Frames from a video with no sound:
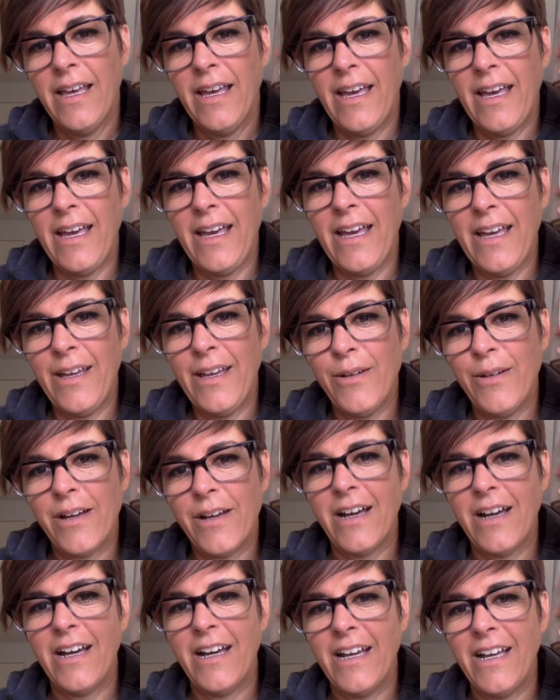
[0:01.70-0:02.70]
Hey, you
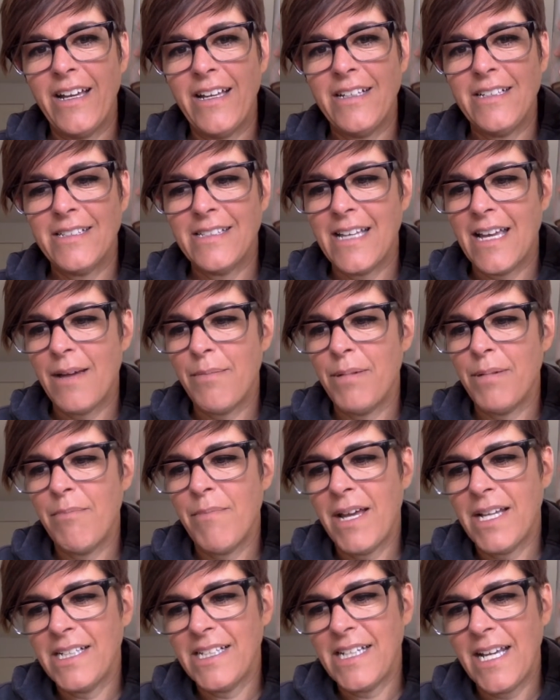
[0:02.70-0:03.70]
guys, happy
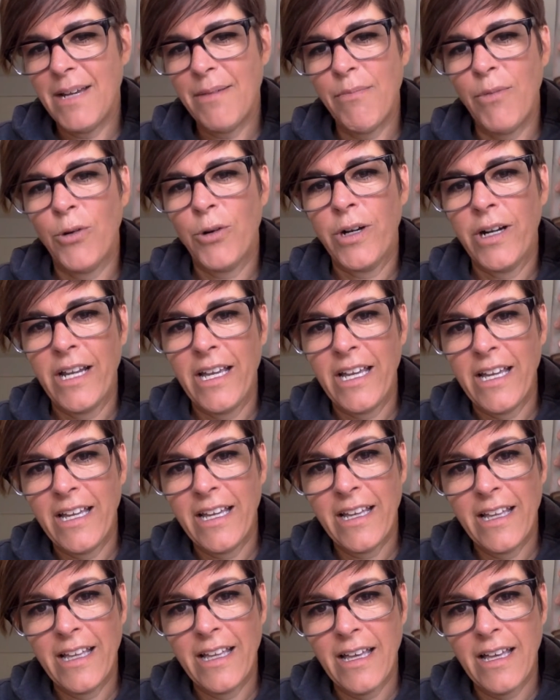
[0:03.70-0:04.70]
Monday
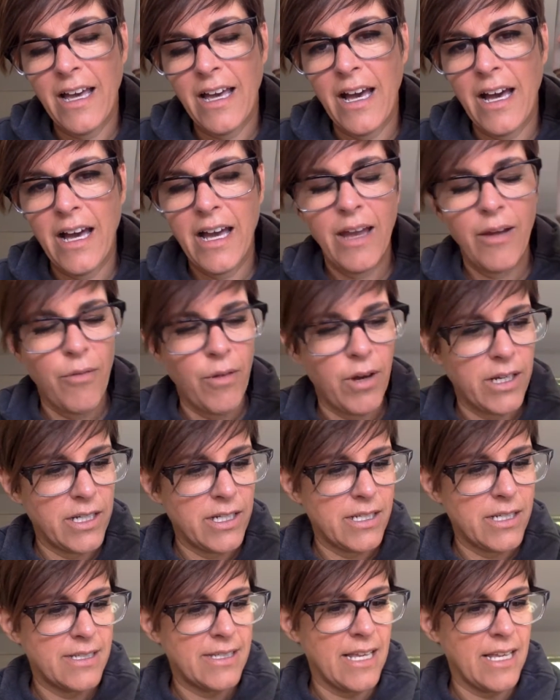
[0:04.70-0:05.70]
morning. I
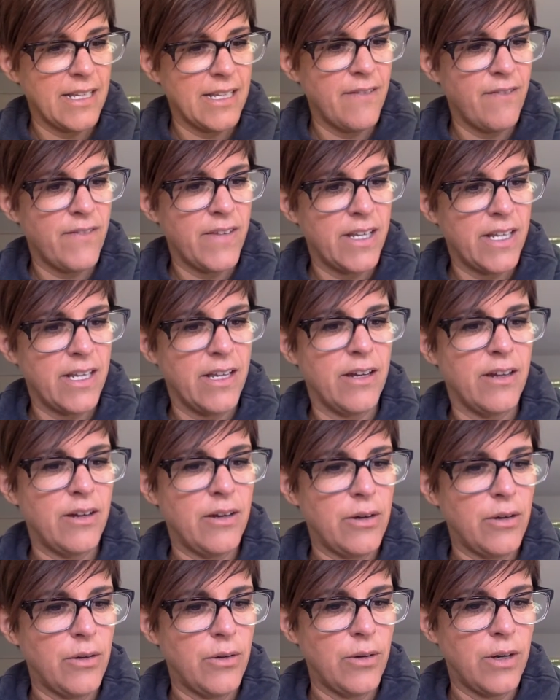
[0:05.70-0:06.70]
wanted to send a
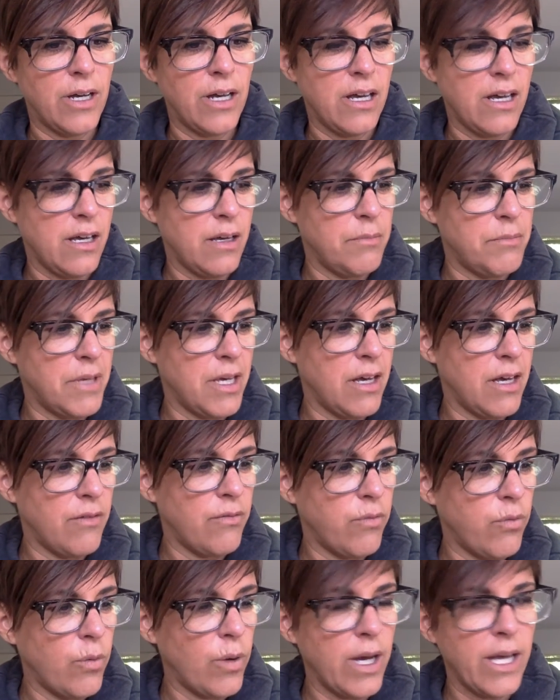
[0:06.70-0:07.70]
video
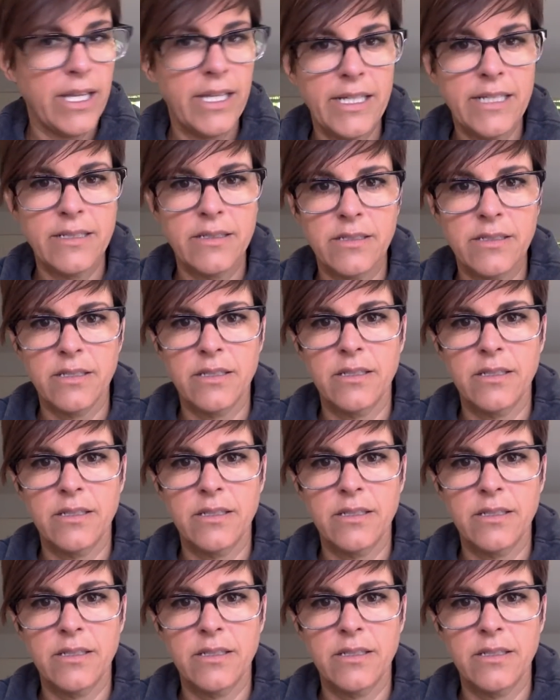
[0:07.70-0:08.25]
of what you're